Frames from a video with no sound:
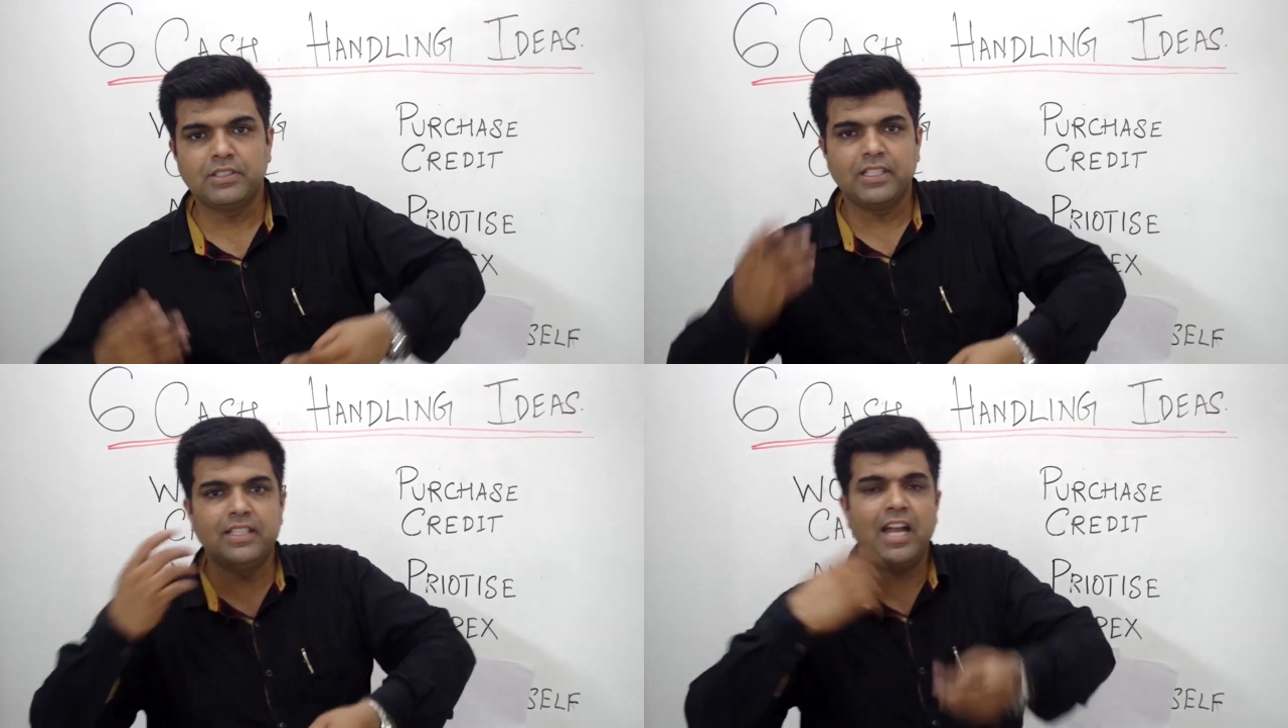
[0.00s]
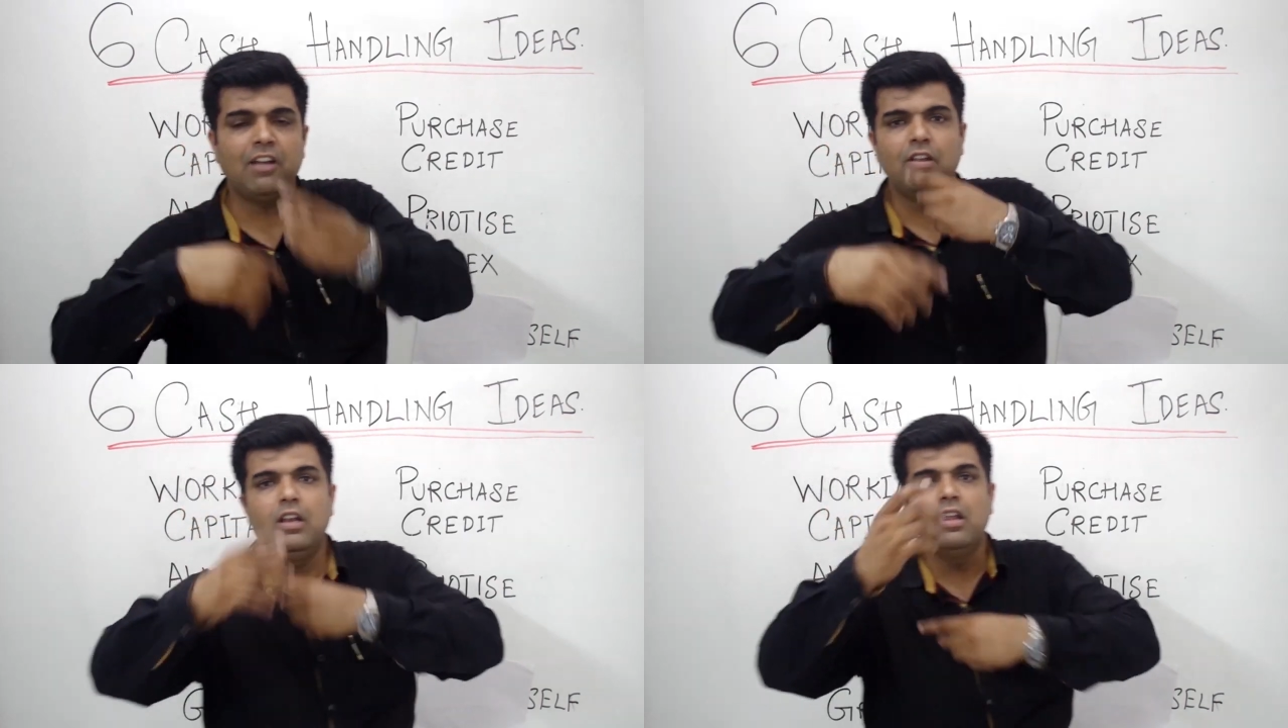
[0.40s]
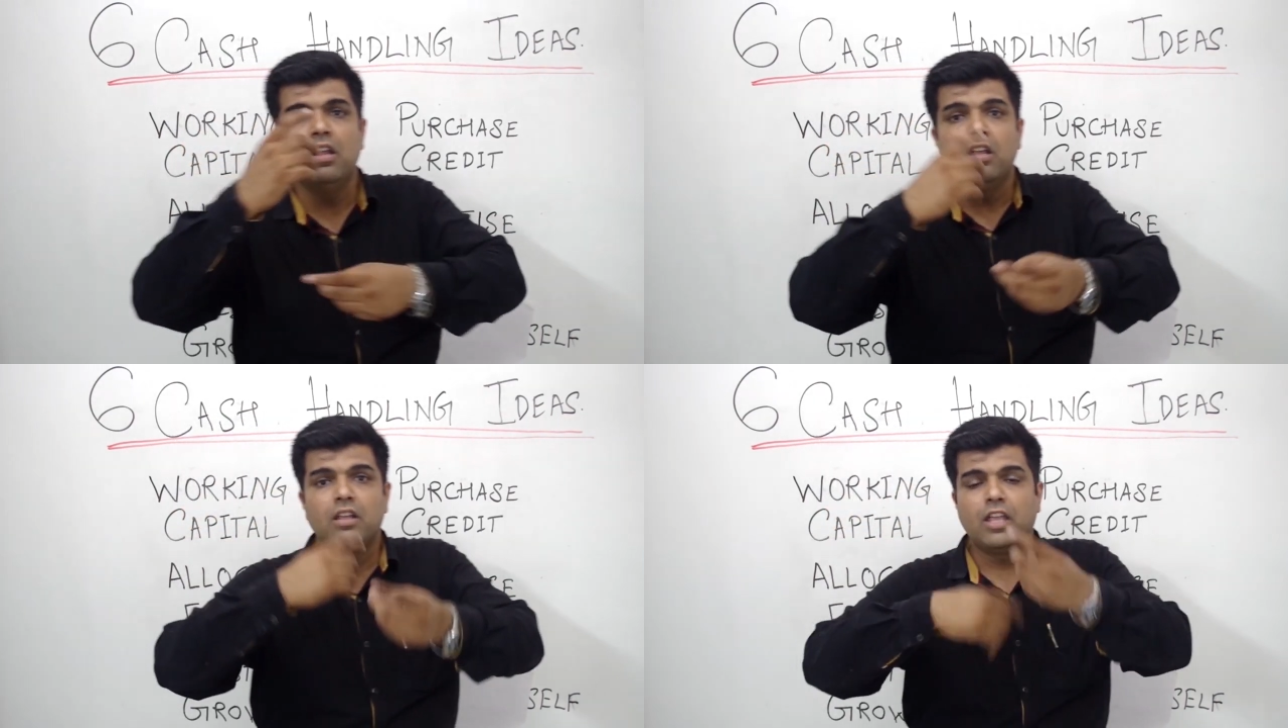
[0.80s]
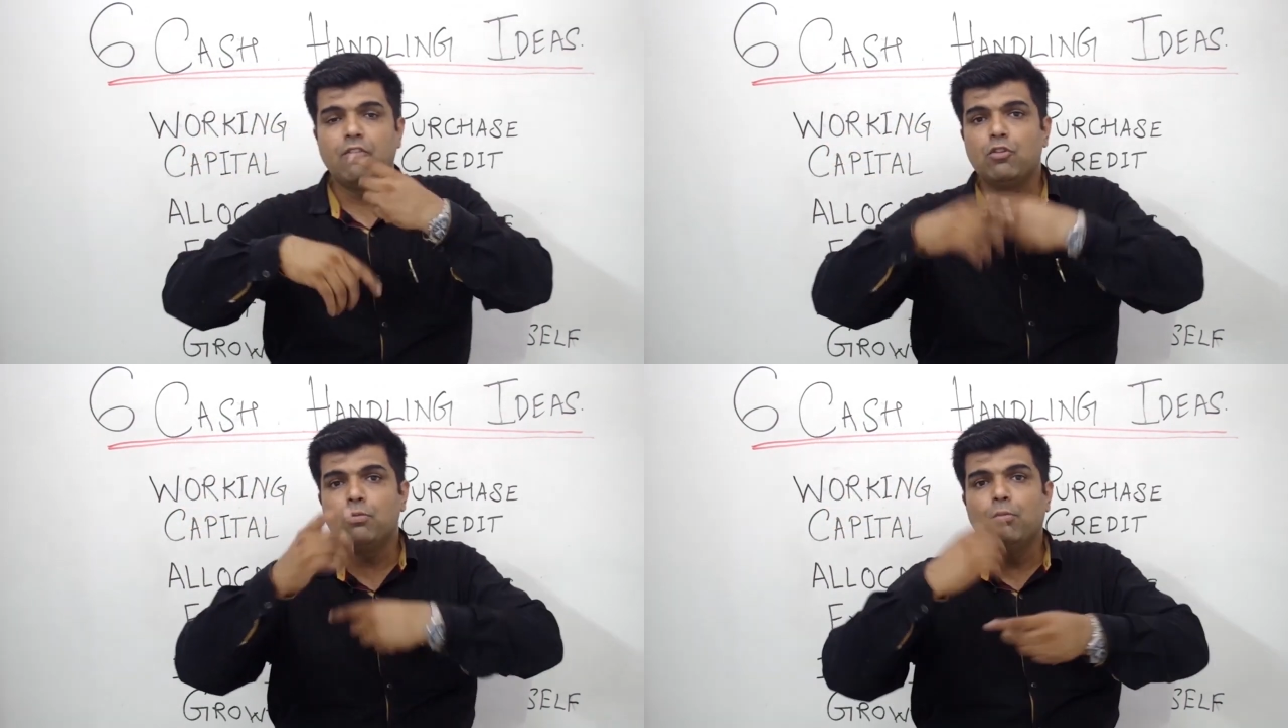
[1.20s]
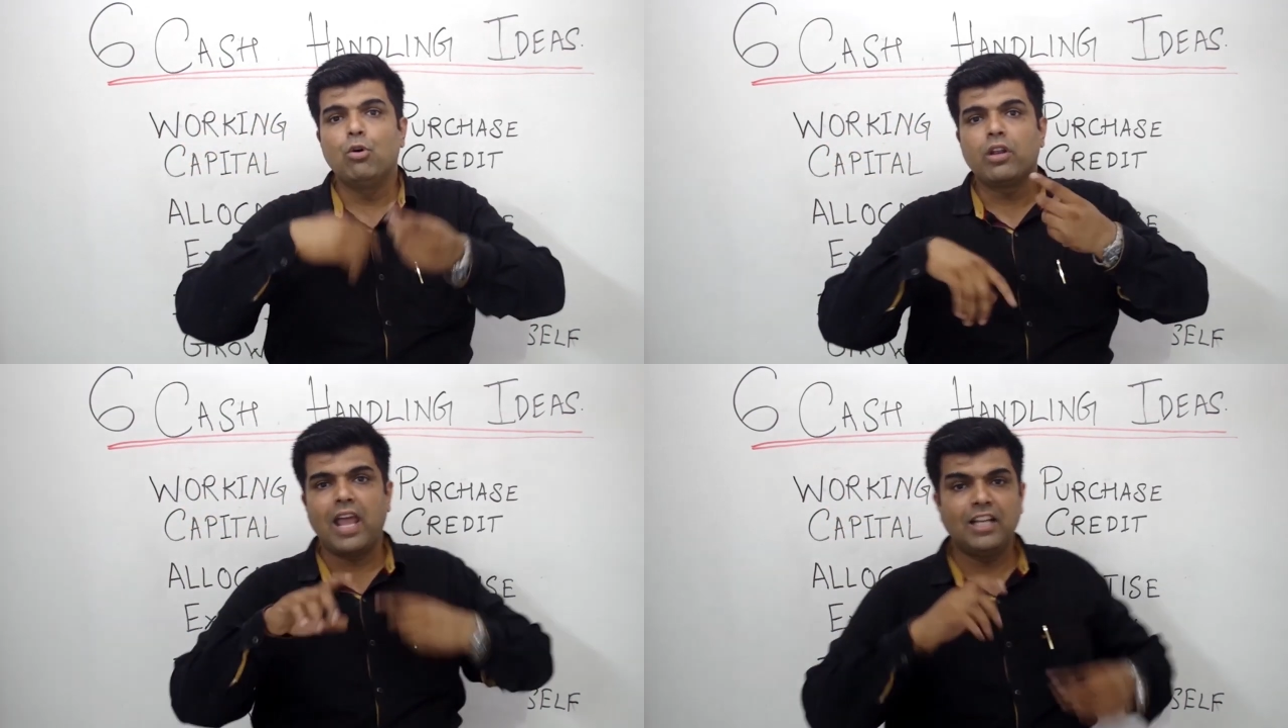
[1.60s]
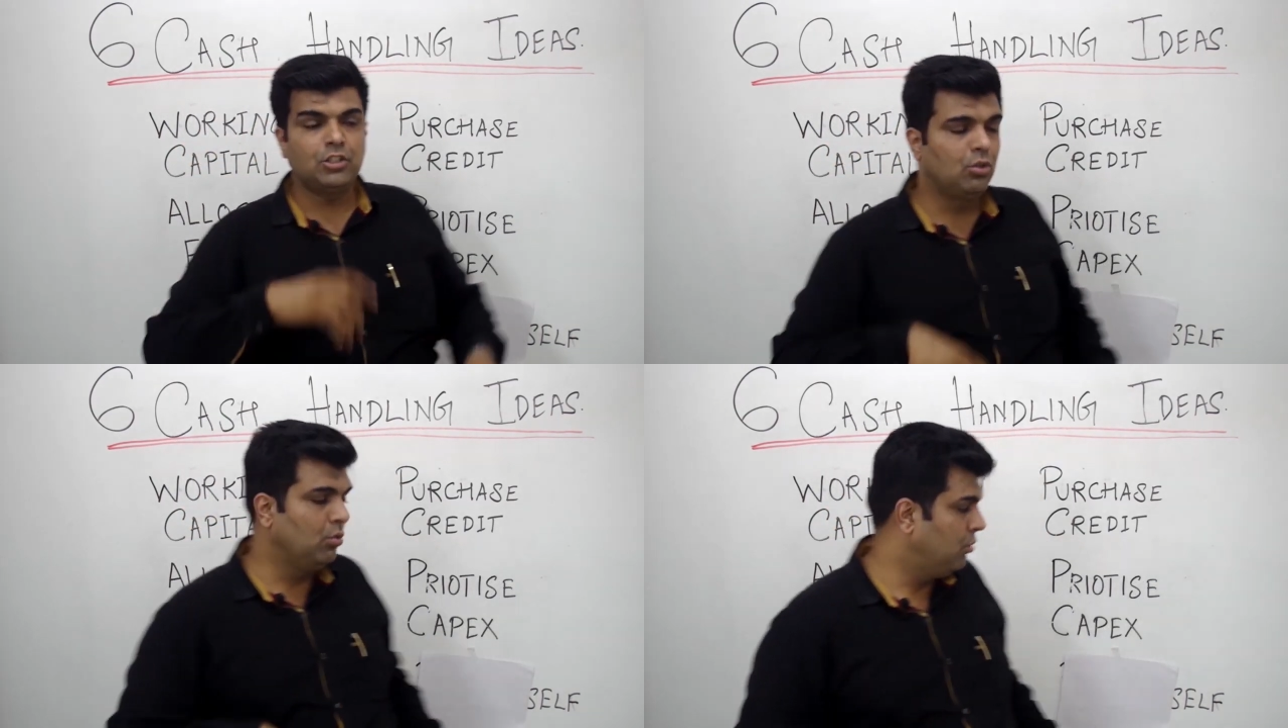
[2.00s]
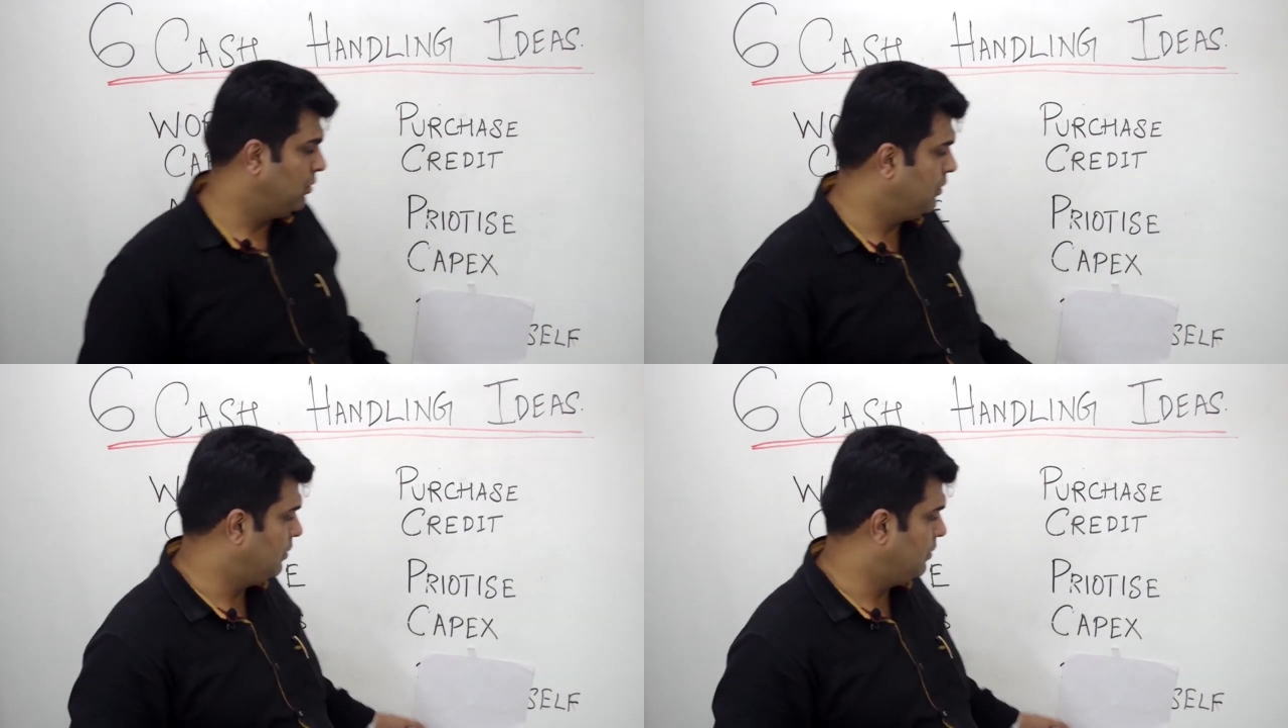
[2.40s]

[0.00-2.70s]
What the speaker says: and that will give you more cash to